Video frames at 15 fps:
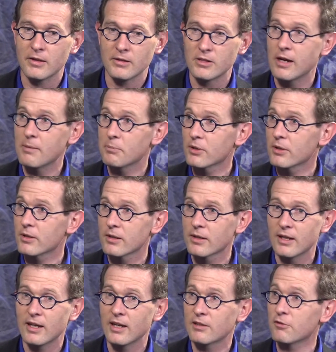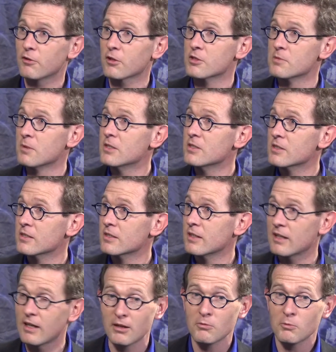diaper advertisements
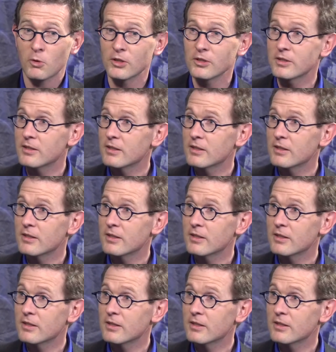that I don't want.